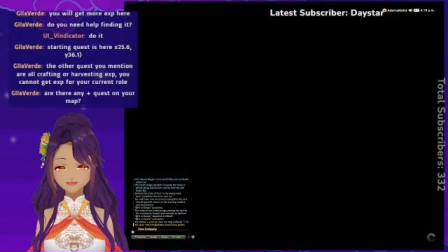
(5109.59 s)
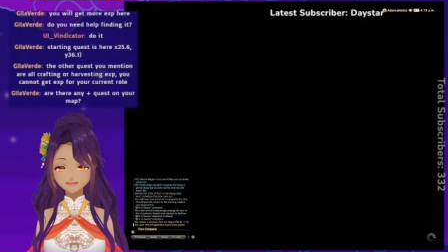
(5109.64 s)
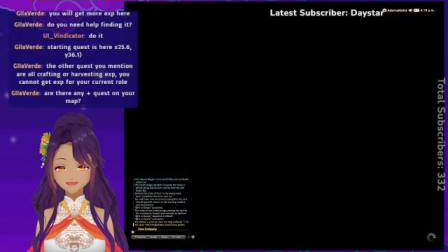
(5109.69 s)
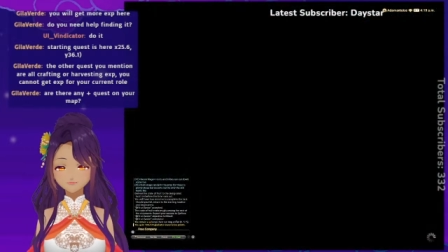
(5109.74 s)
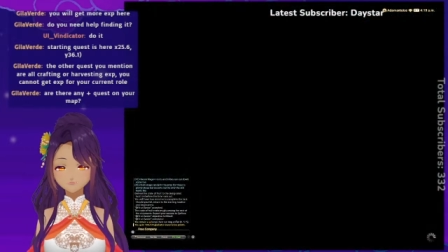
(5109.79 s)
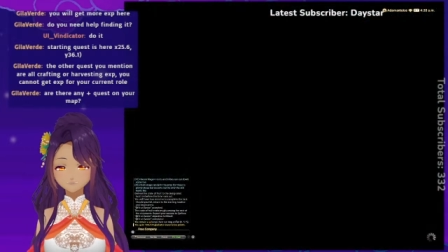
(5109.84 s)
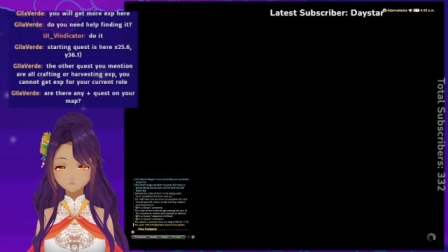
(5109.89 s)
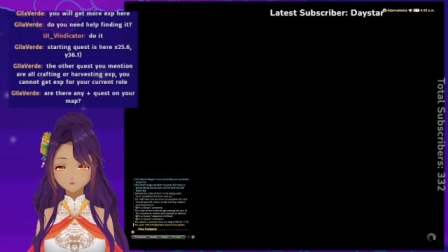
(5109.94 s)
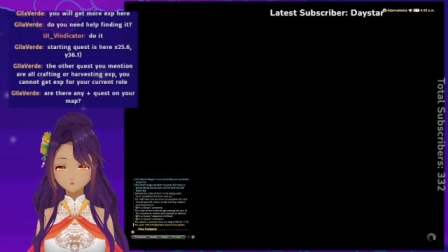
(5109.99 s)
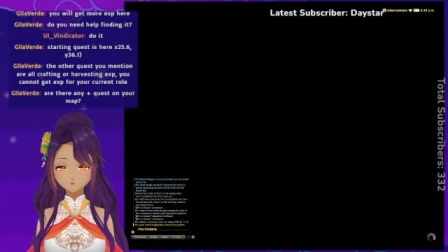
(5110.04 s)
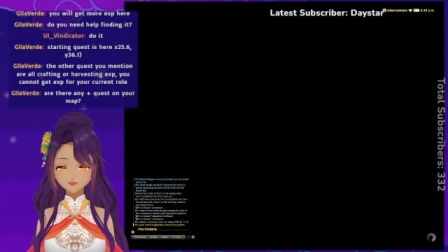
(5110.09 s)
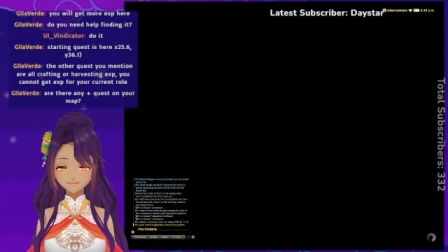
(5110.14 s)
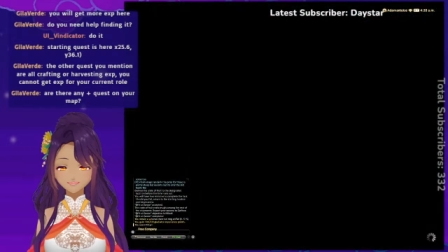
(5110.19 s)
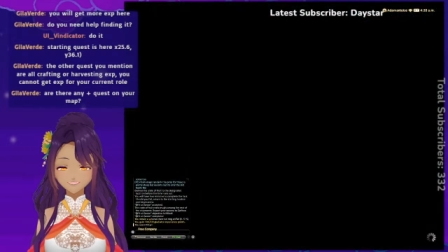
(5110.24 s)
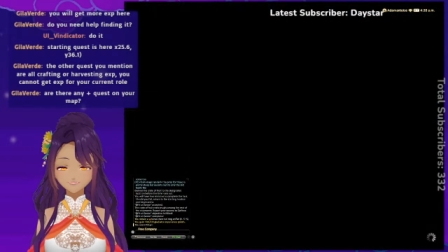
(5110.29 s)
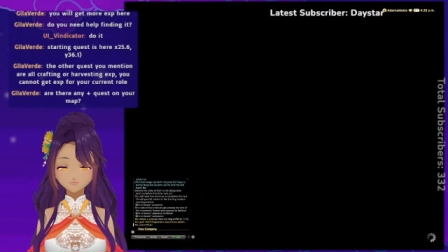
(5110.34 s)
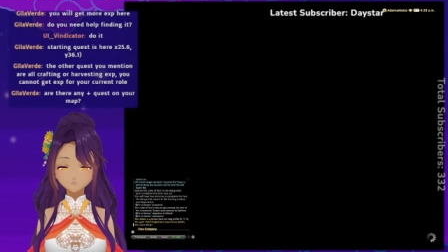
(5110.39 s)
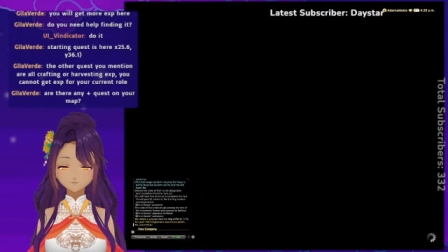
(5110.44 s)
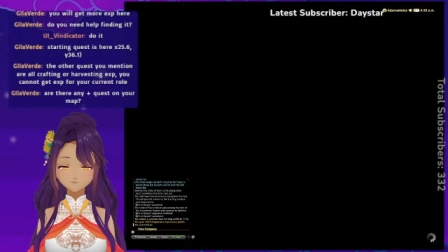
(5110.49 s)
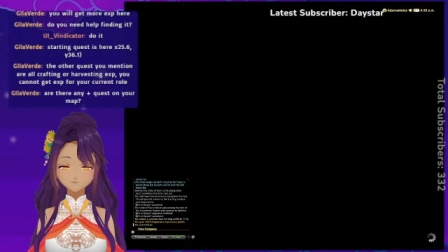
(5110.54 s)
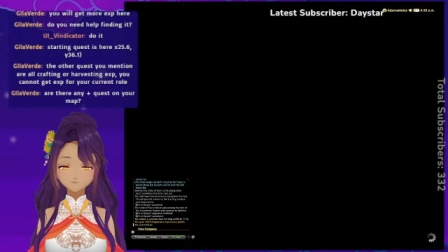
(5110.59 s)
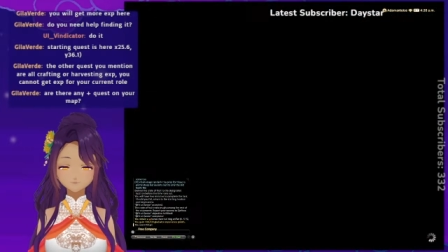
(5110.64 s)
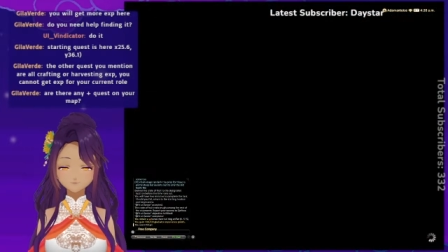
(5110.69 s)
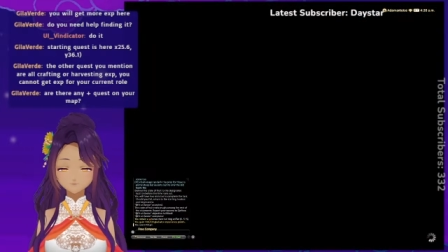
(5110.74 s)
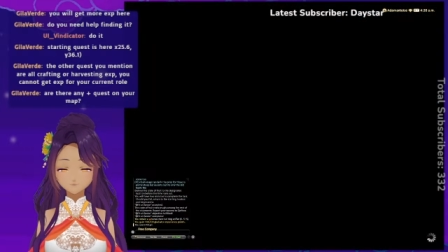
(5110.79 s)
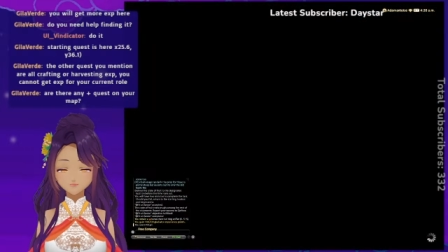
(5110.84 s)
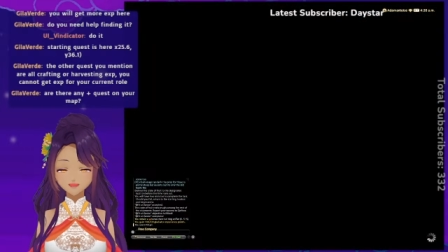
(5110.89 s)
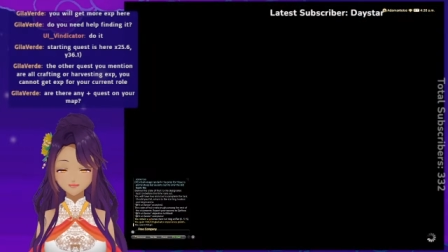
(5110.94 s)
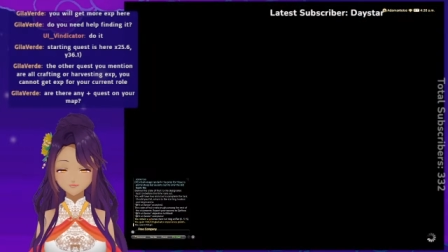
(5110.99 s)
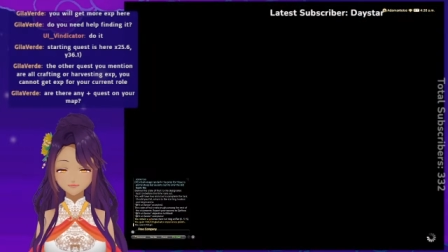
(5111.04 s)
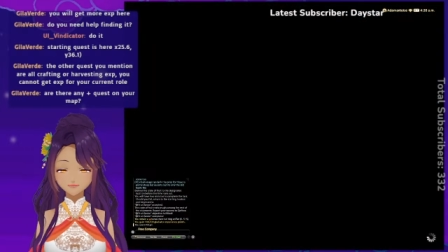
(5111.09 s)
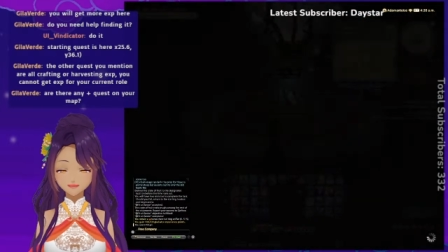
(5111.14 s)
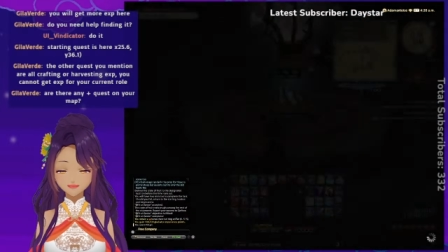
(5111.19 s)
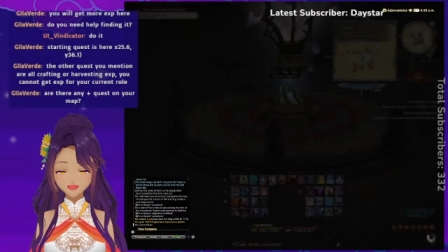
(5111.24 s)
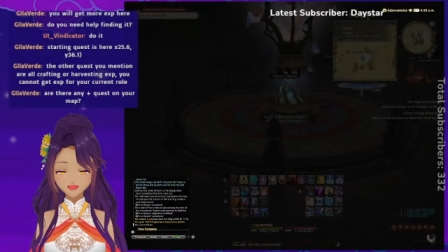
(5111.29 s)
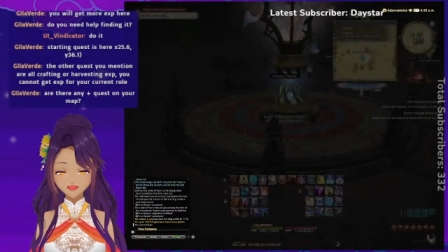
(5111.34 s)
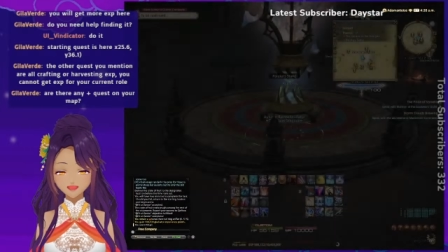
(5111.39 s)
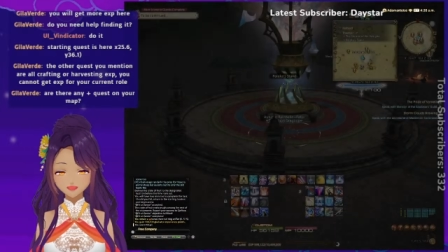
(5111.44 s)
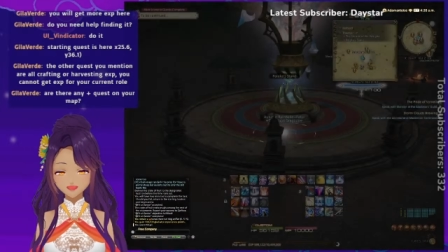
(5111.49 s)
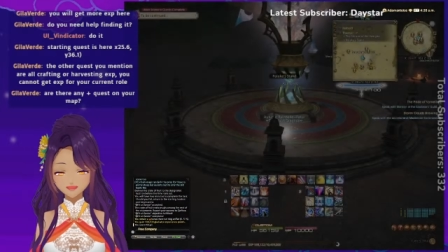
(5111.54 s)
how he's doing. I
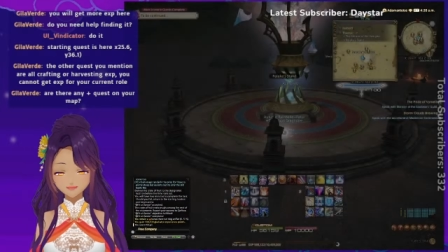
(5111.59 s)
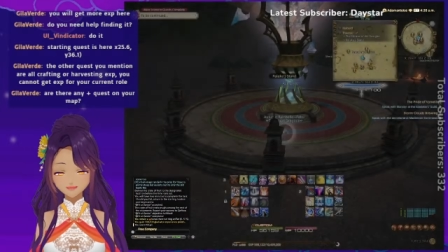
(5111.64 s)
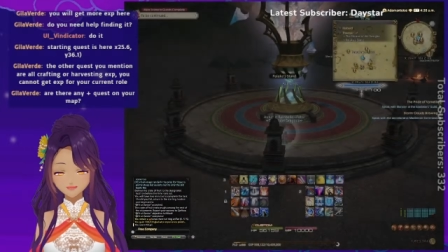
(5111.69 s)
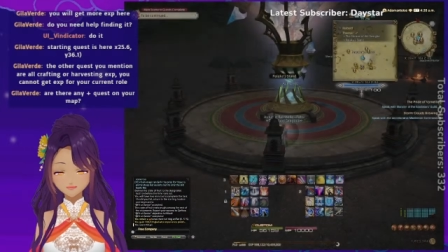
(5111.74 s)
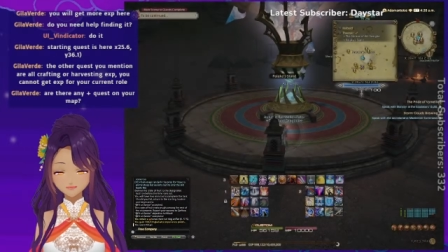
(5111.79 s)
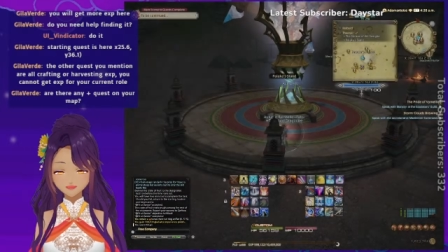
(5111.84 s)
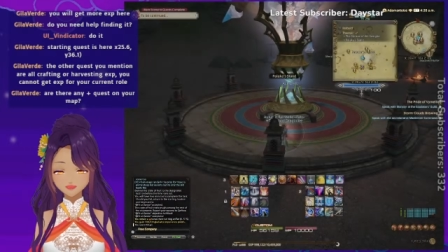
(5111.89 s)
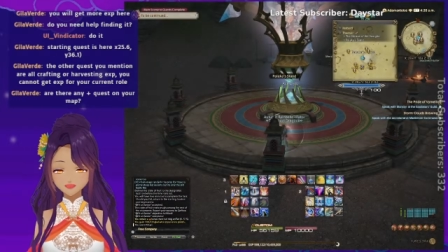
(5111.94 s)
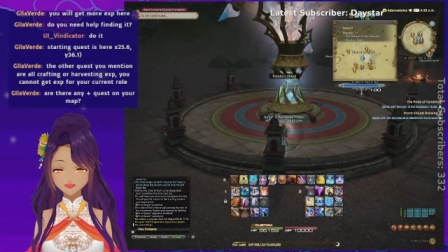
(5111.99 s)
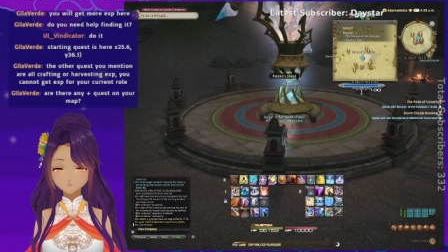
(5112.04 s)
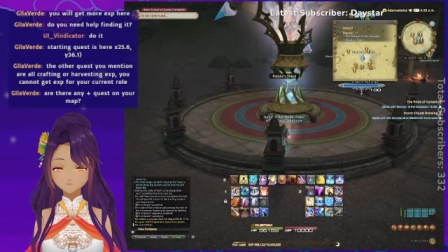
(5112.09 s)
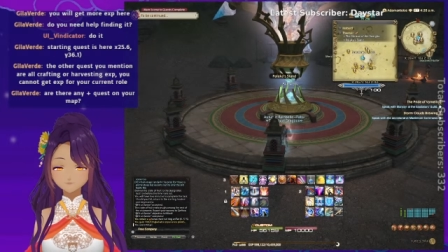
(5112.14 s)
forgot about him.